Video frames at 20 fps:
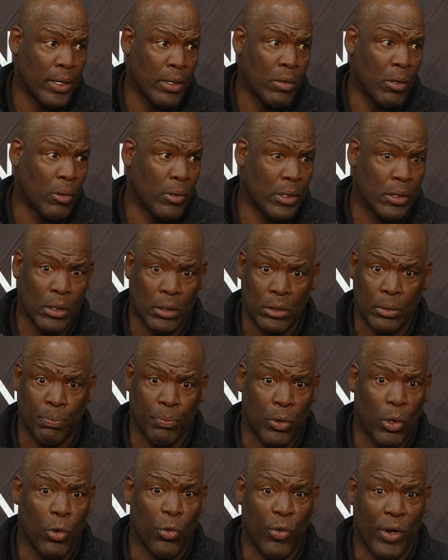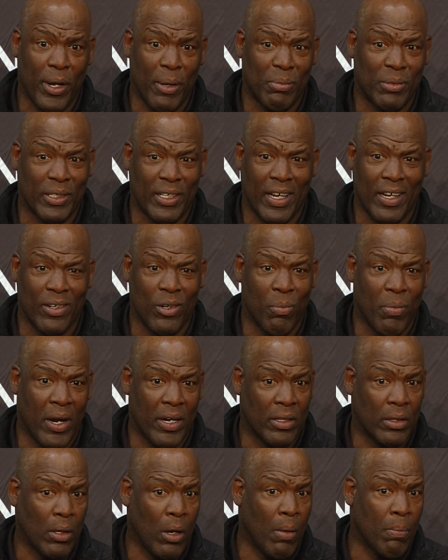You know, he took some programs that
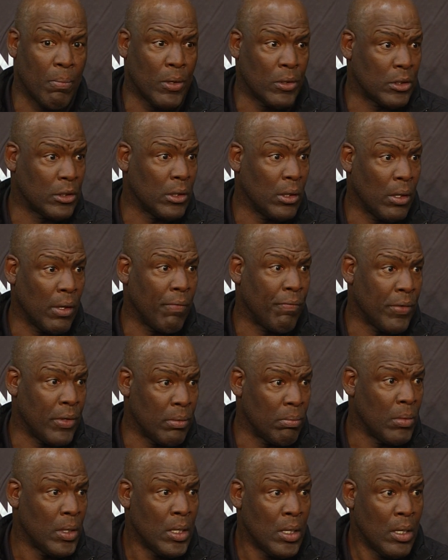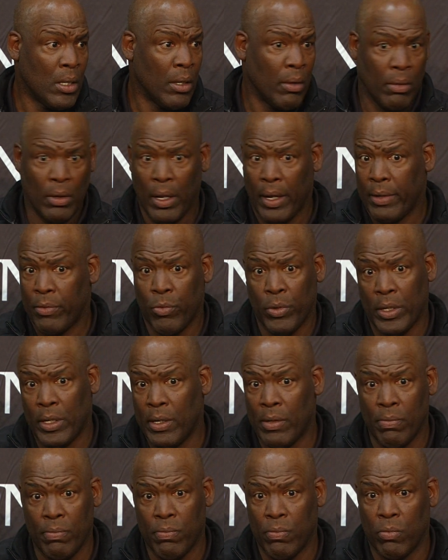nobody thought much of, and like when
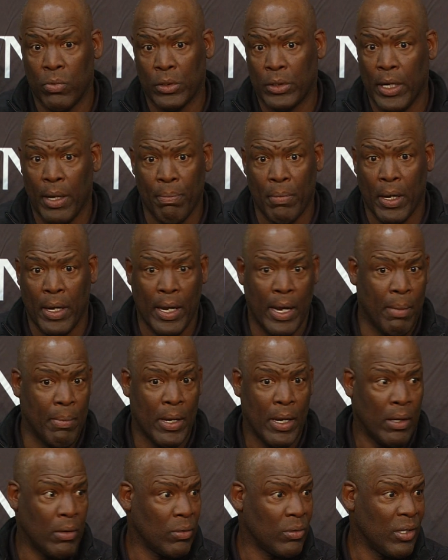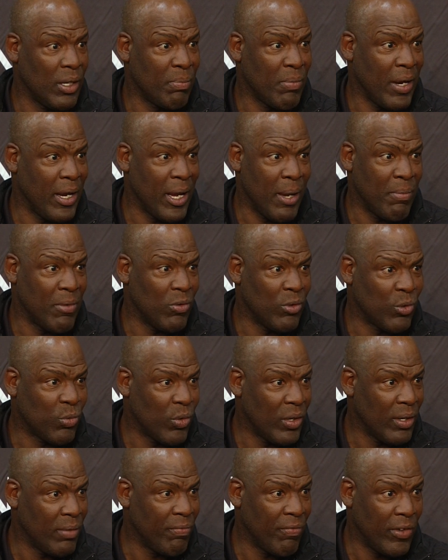he was at Miami, I don't think Miami was
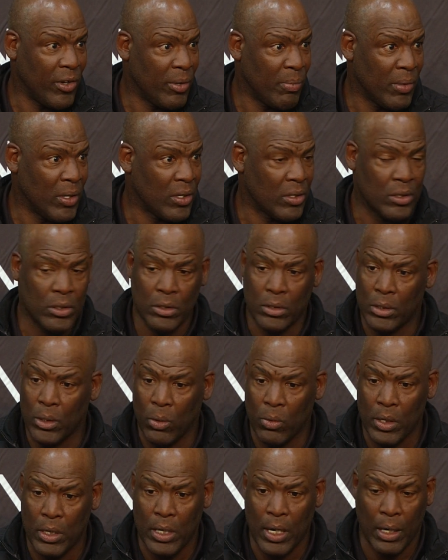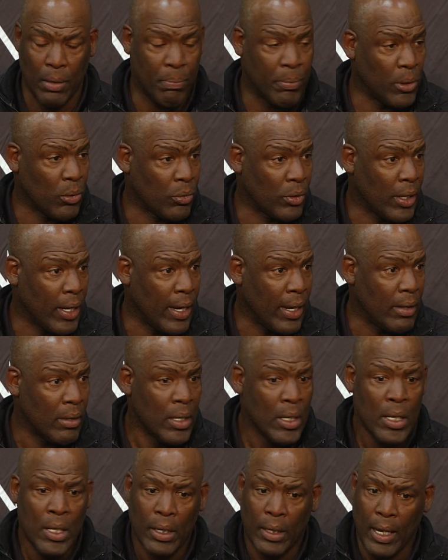winning very much, and so he kind of built that,
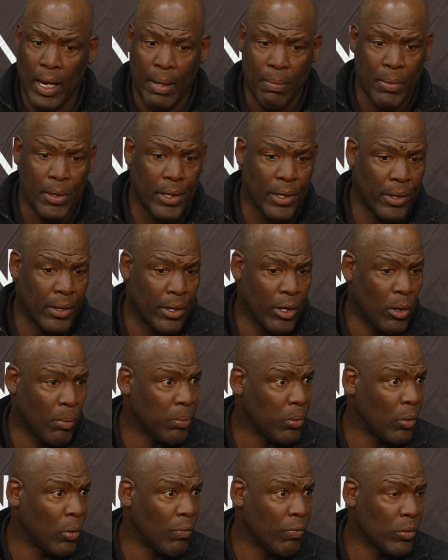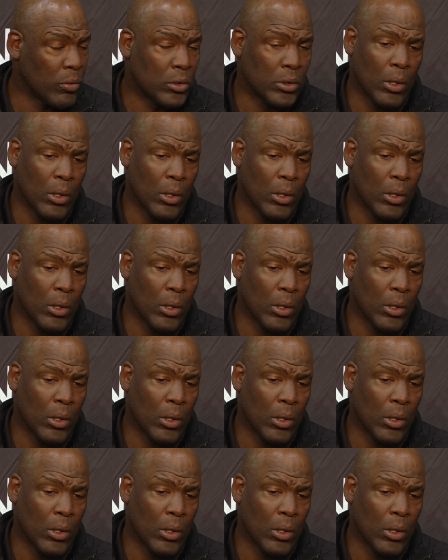came here, helped Louisville.